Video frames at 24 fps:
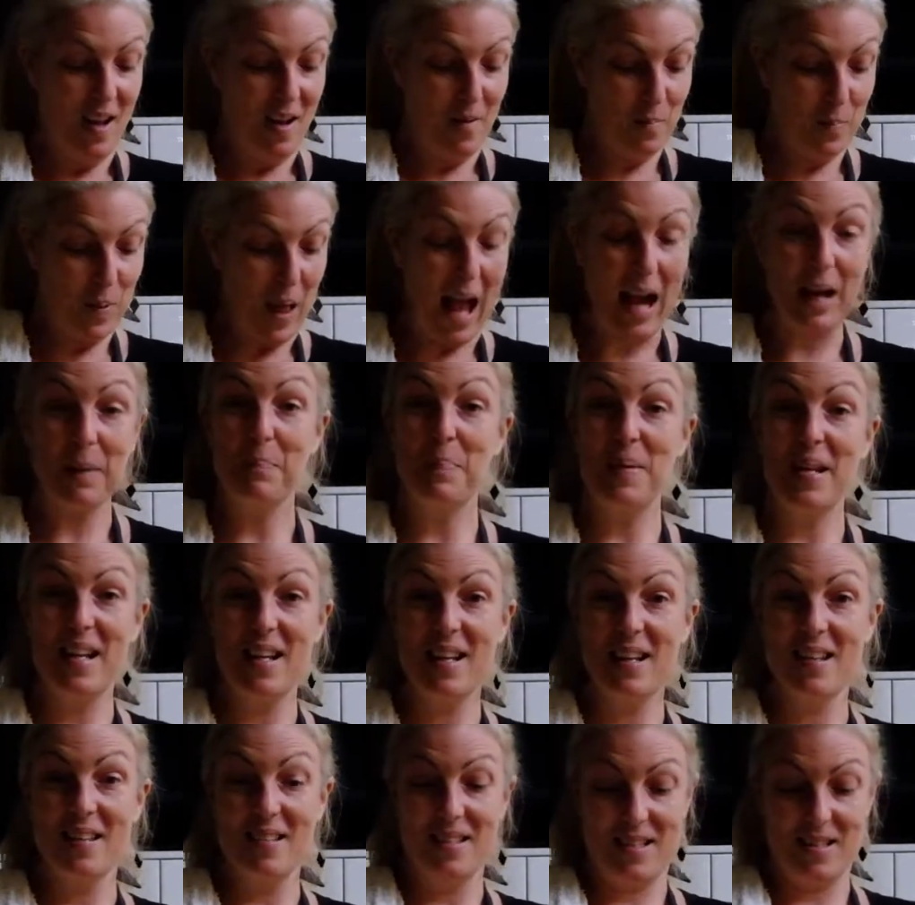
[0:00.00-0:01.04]
black
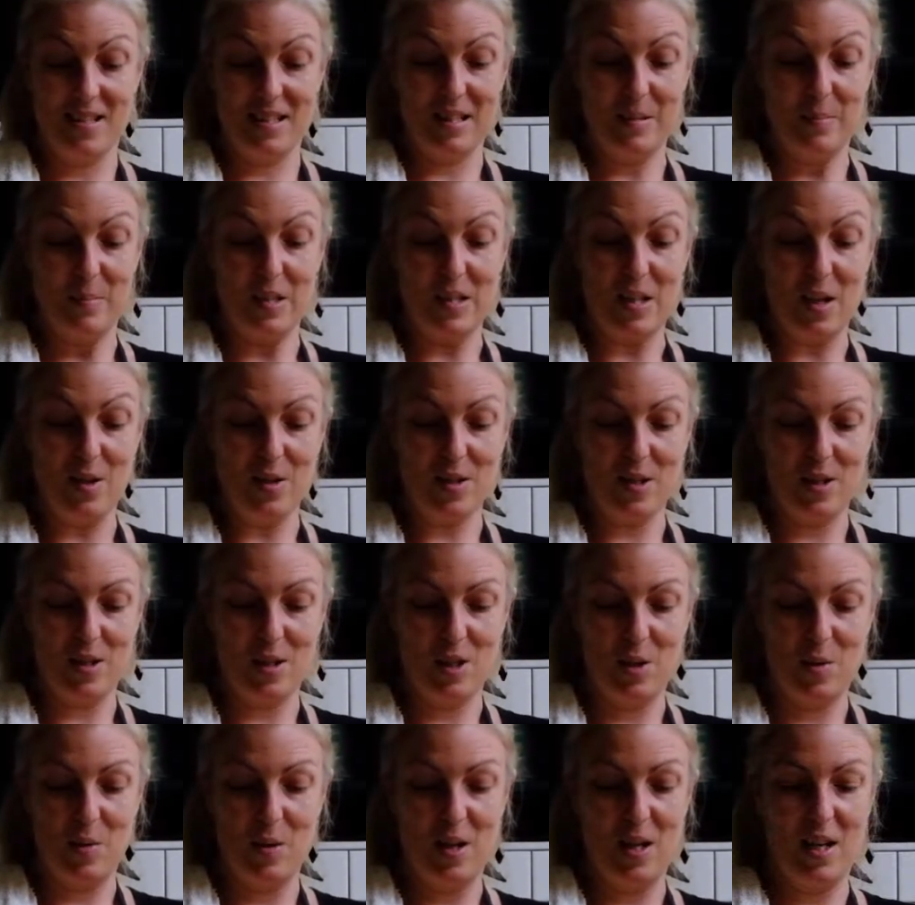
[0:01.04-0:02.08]
beans and some salsa
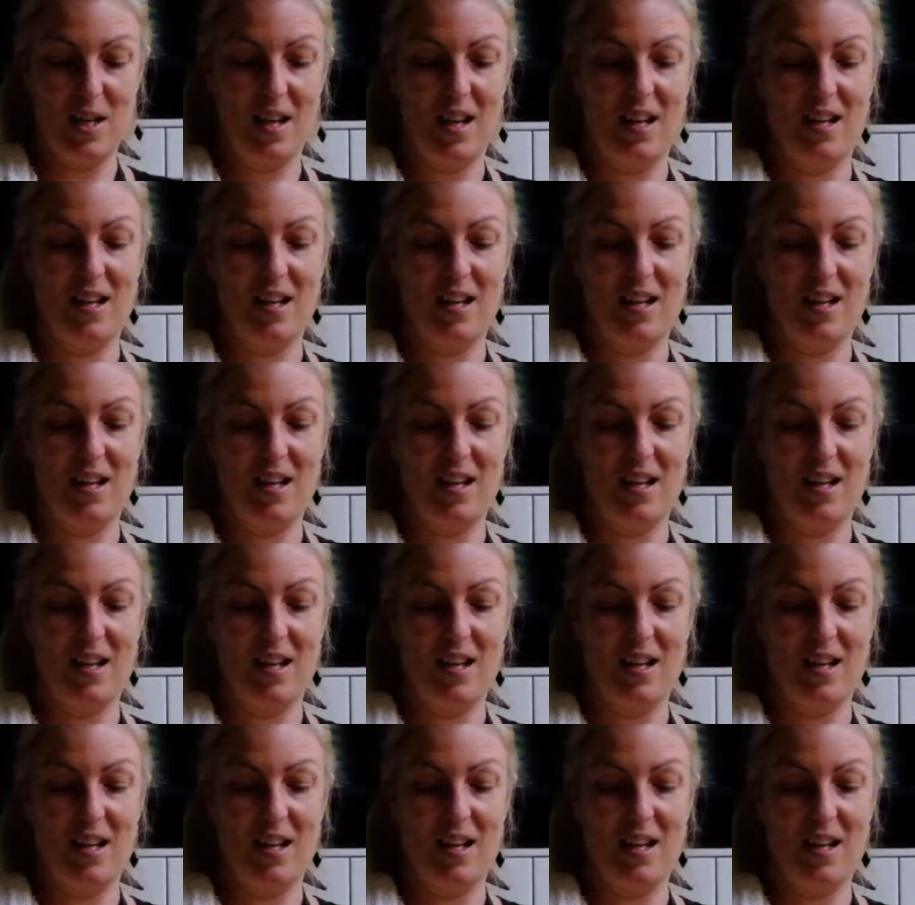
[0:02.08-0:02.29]
to it,